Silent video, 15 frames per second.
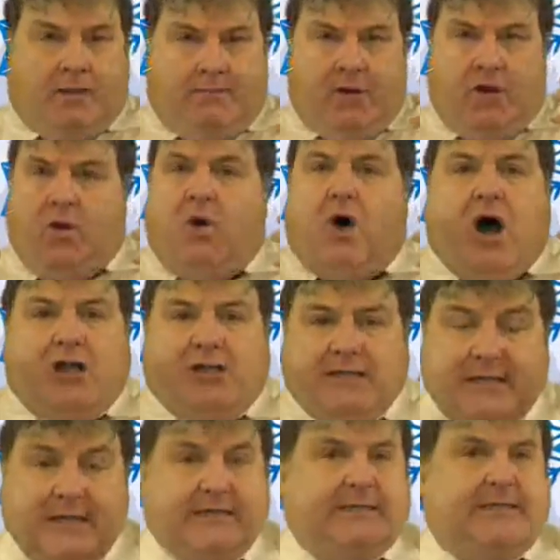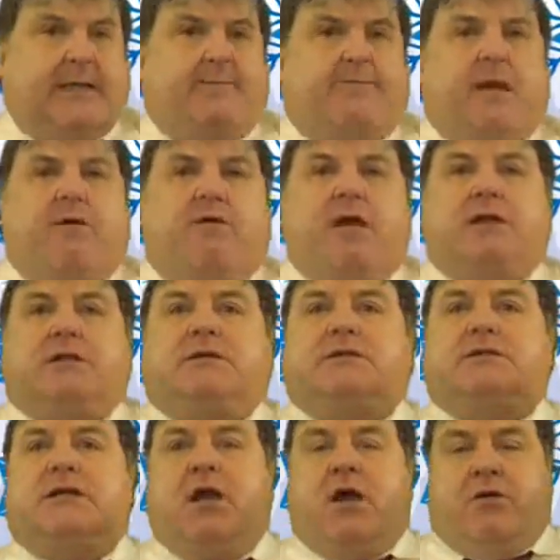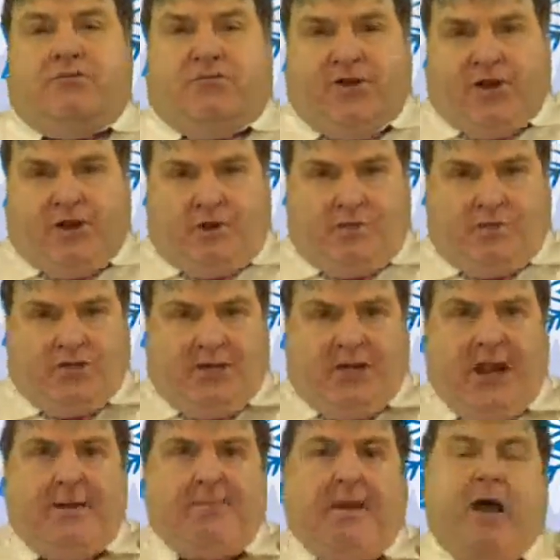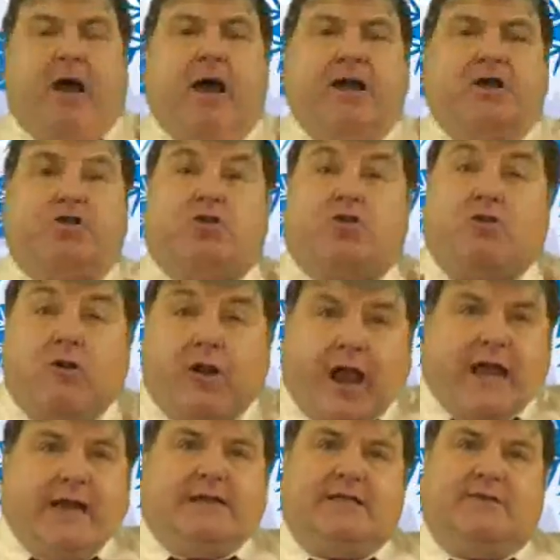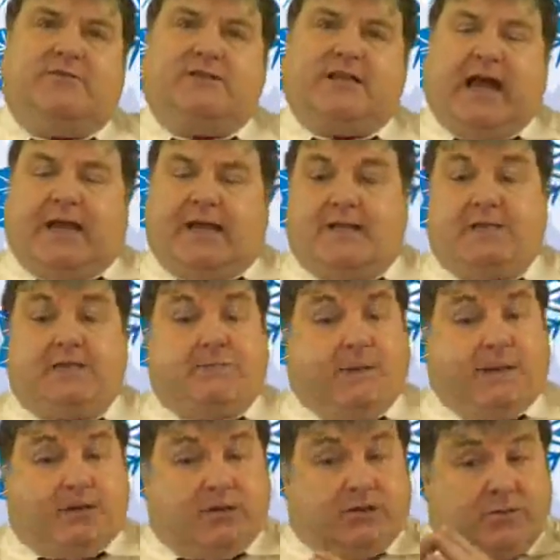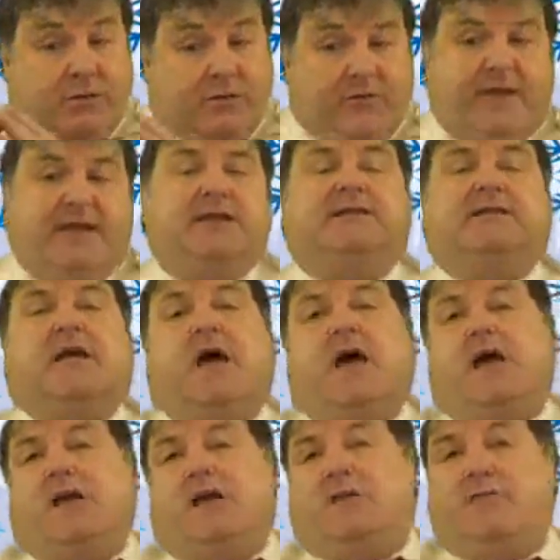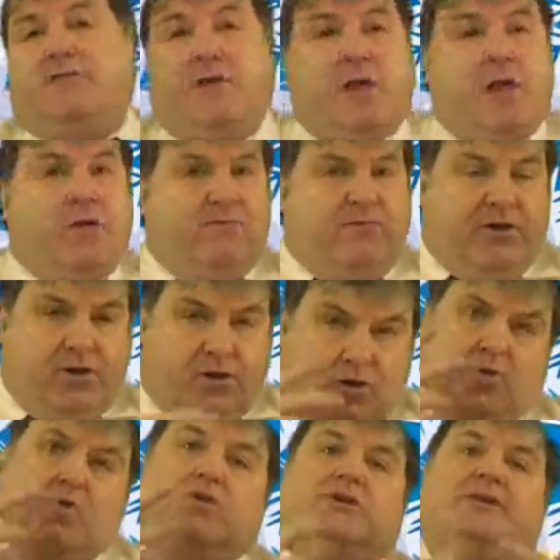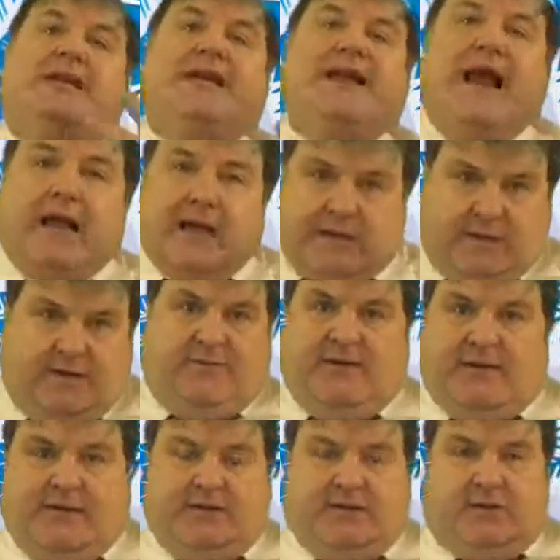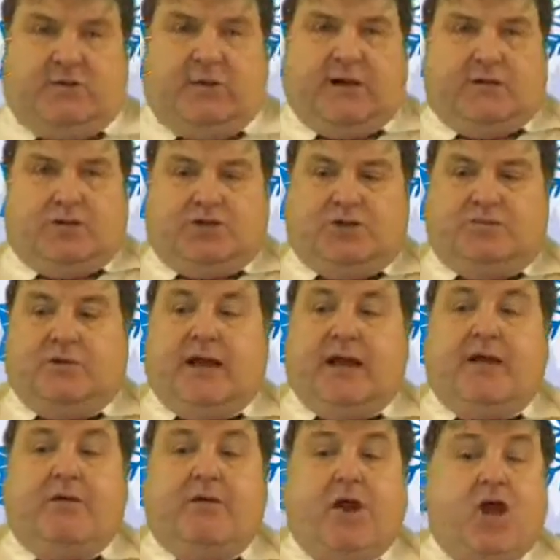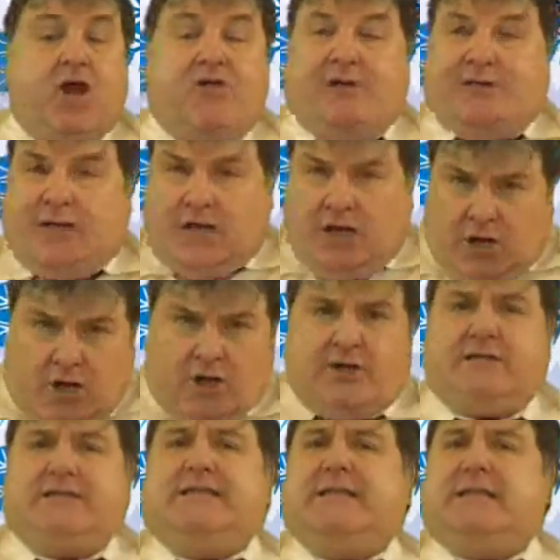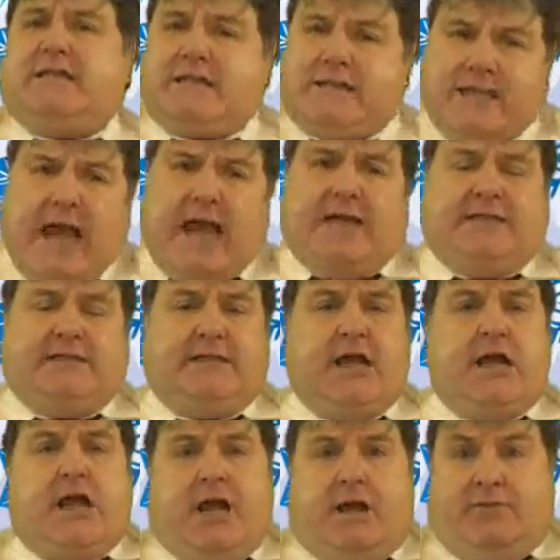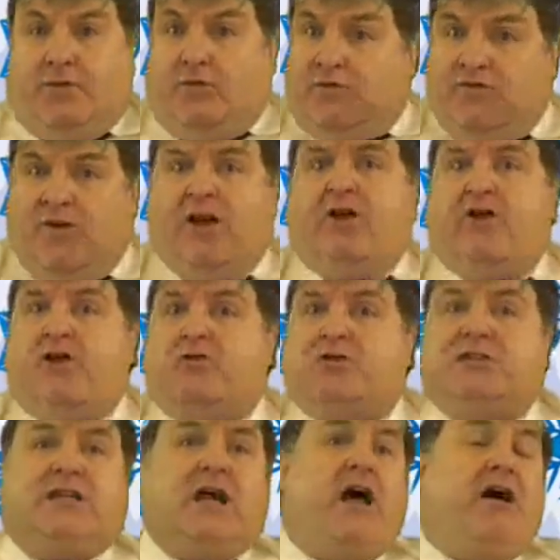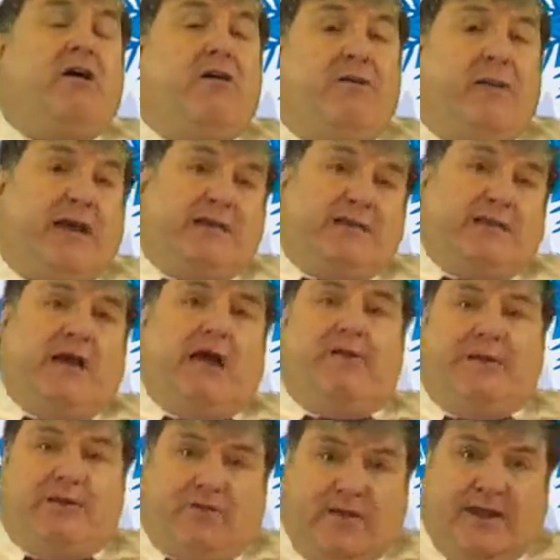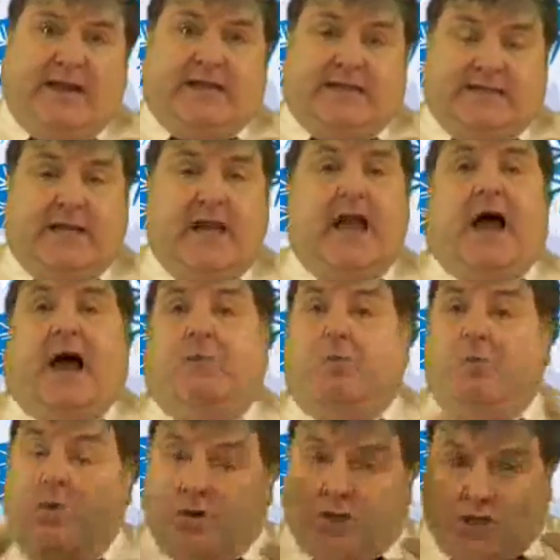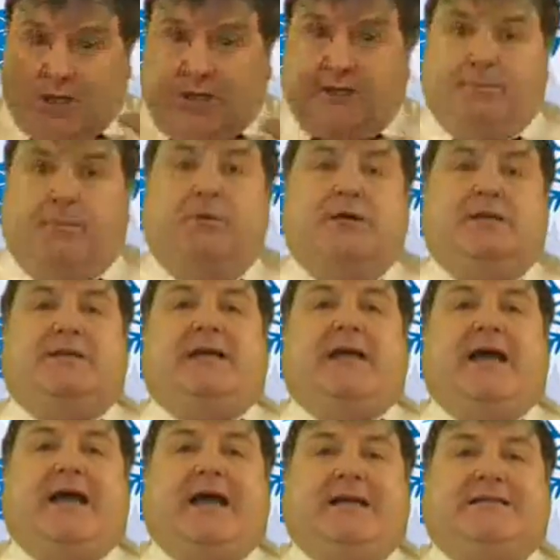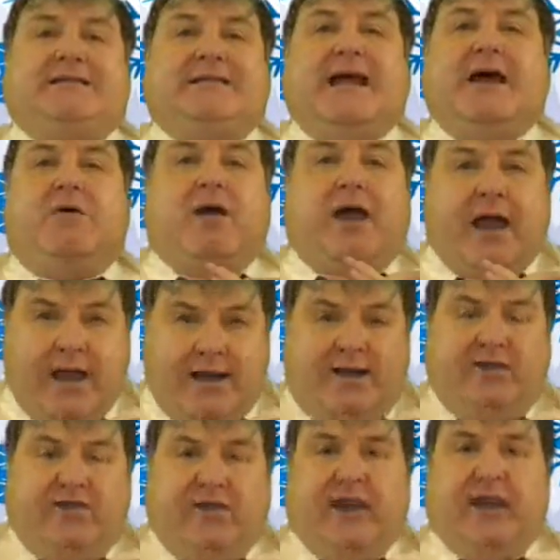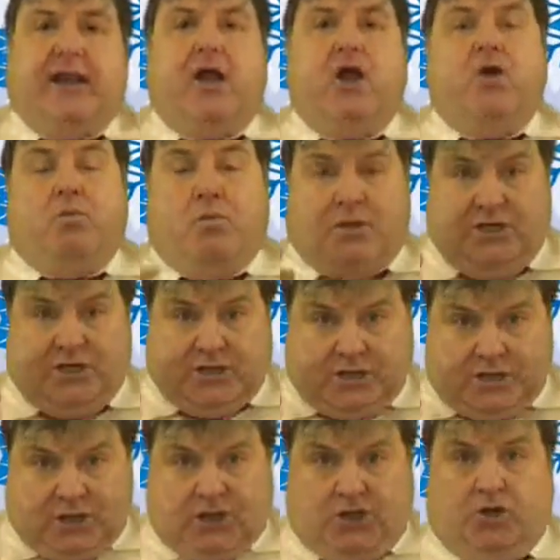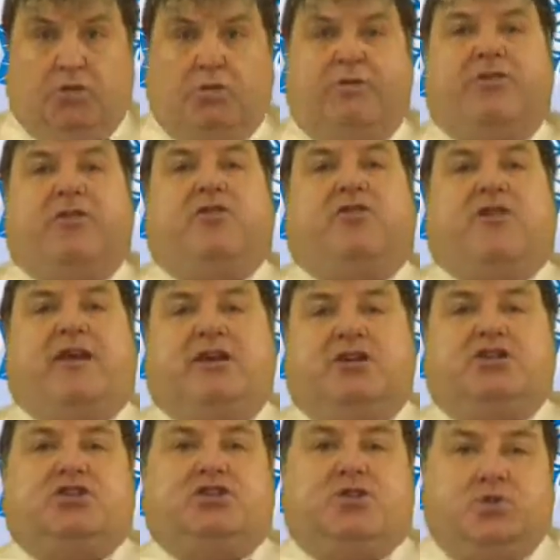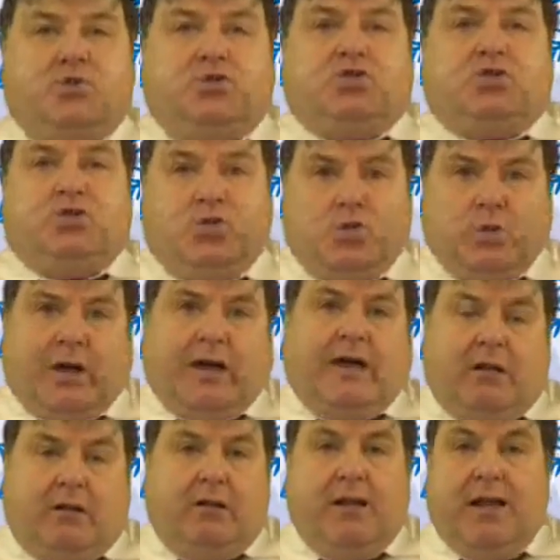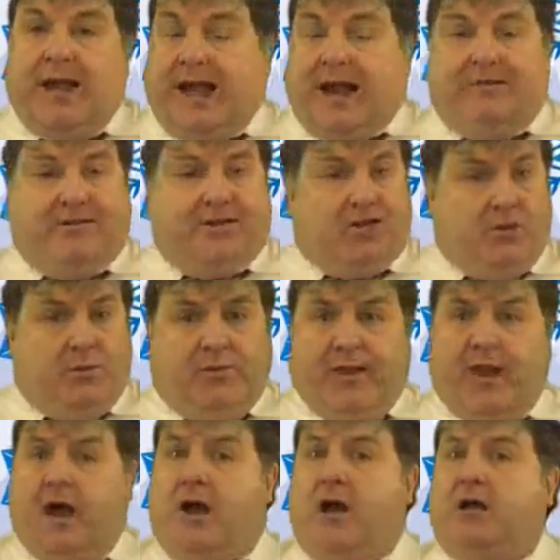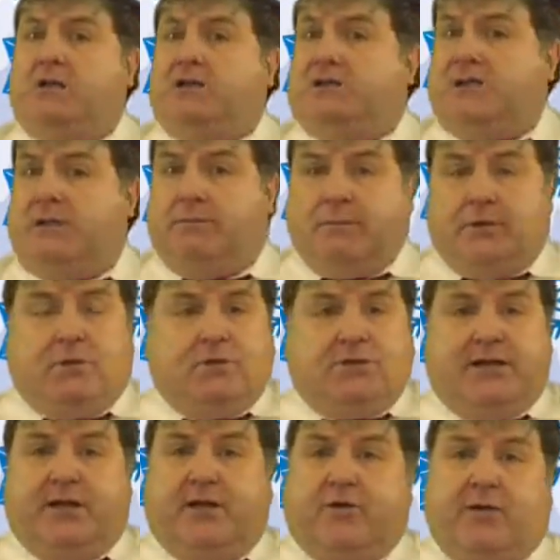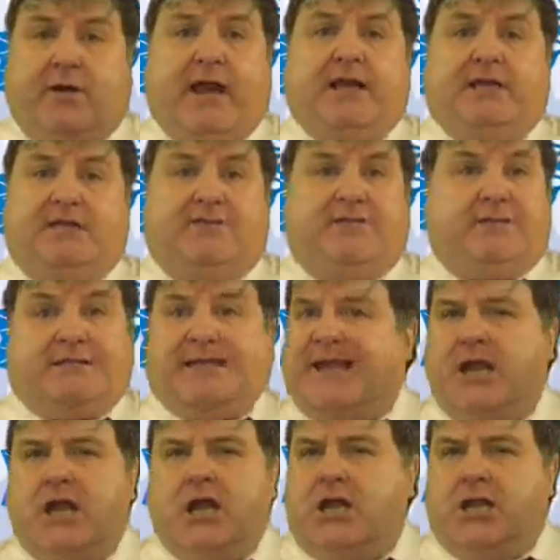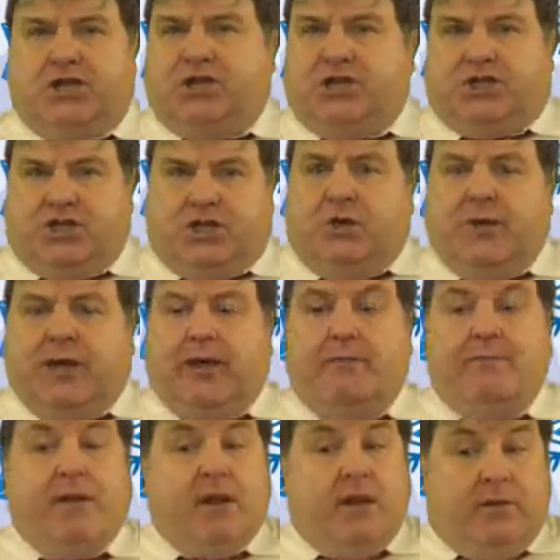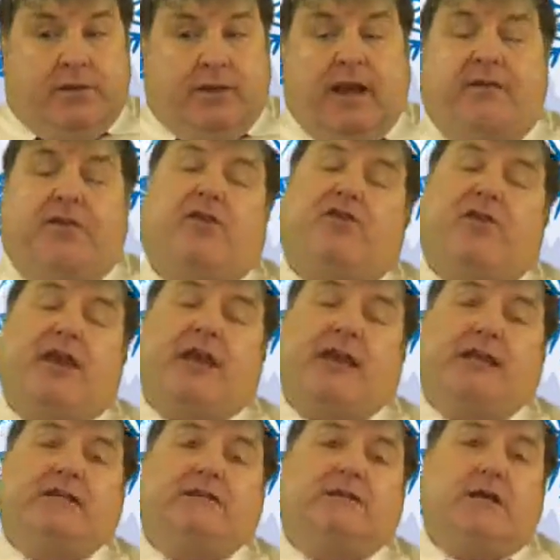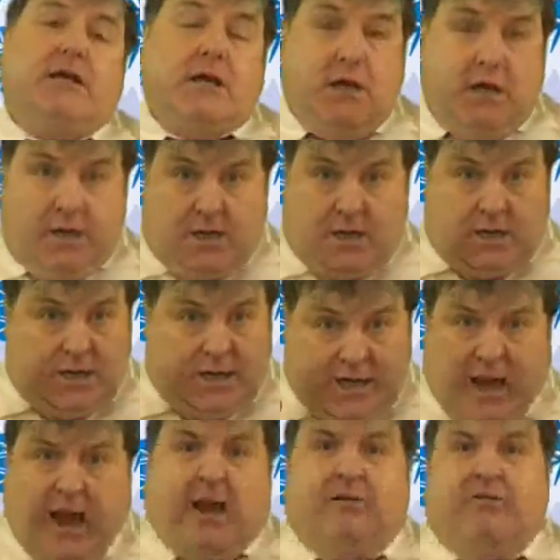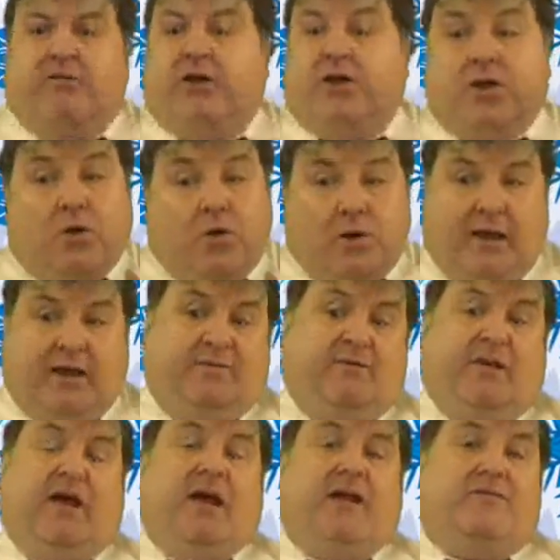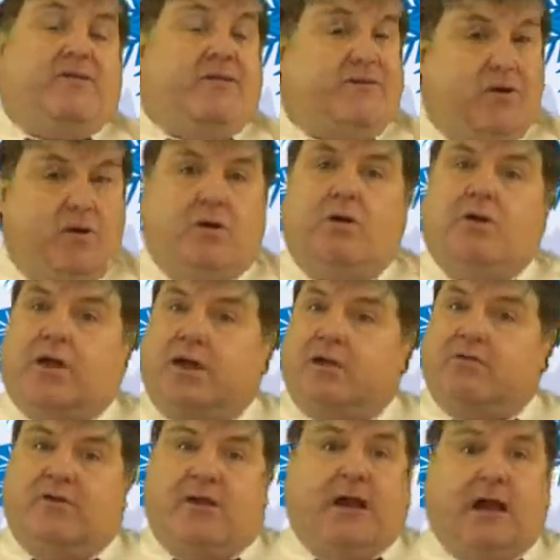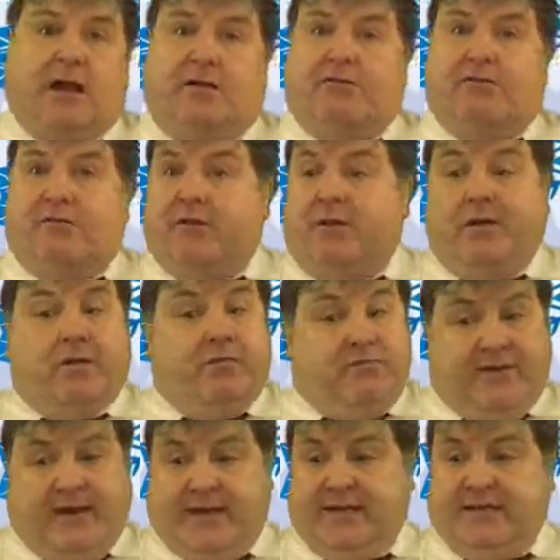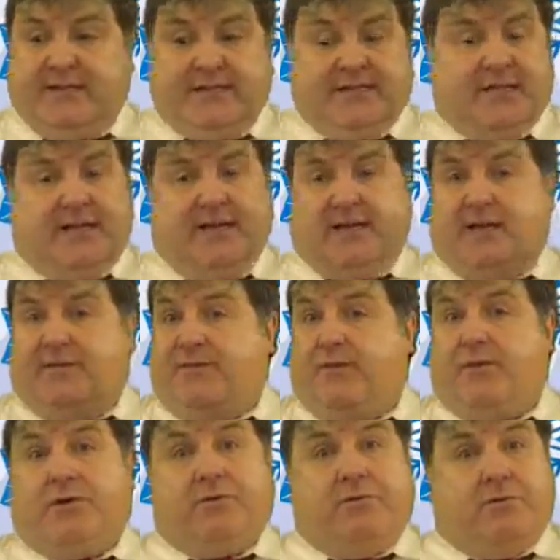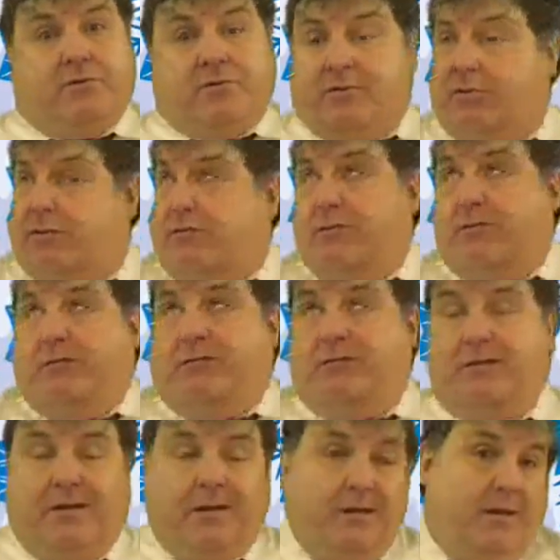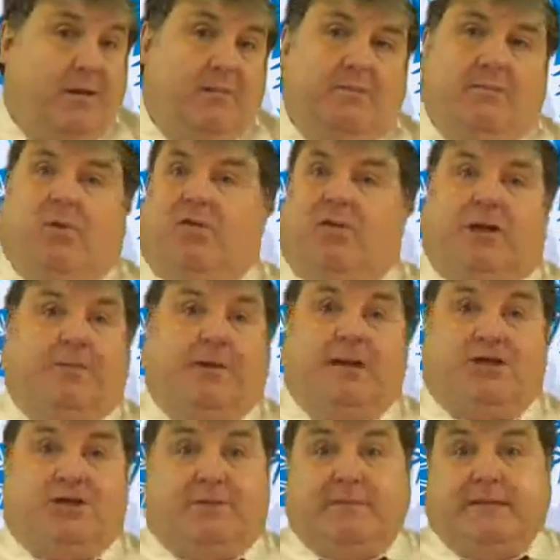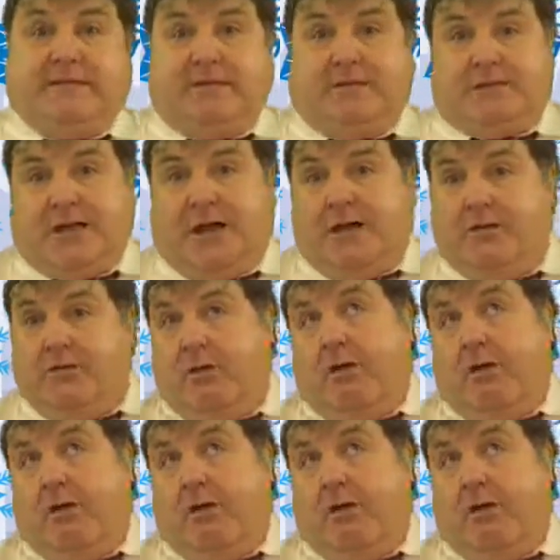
your artistic merits, for you to get behind your creative talents, because with these kind of Venusian activities around you now, there's a lot of success if you follow your star, and that star is Venus. And what she is pointing at is now anything which is to do with the things you do well. And if it's to do with the arts and beauty and creativity, just do it. The other thing is love, your love life. If you're looking for love, Venus is going to give you a more than a bunch of mistletoe.